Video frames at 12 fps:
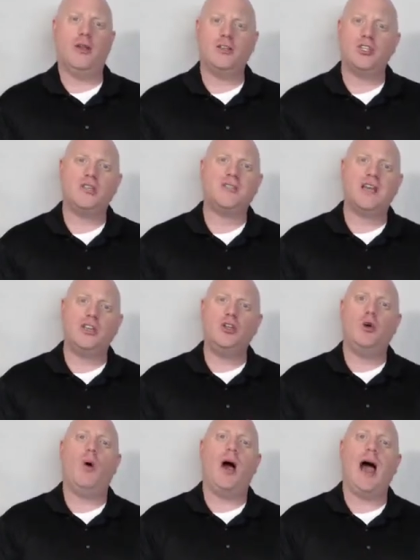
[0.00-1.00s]
And she said, you
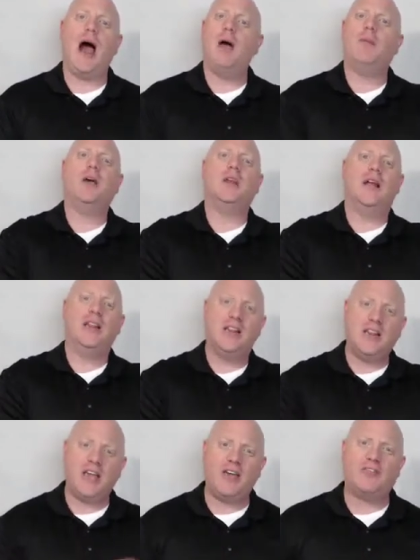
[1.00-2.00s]
know what? I'm going to
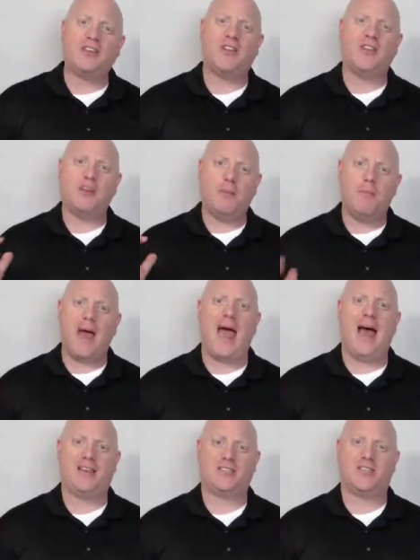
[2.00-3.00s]
lift the
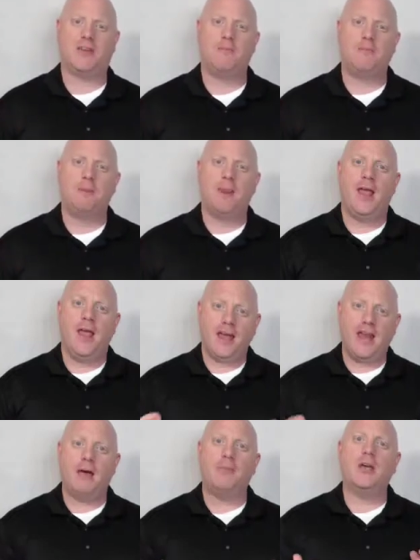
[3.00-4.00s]
mask
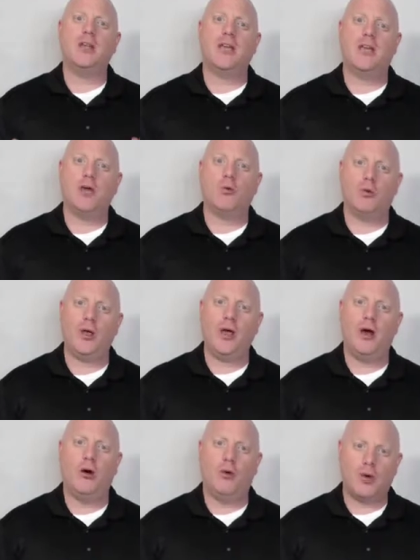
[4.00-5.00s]
and I'm going to get
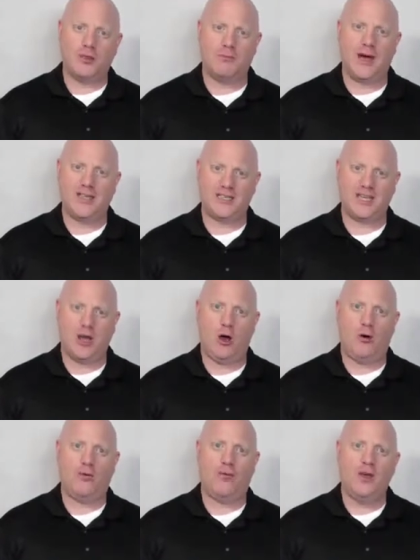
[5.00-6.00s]
real with myself.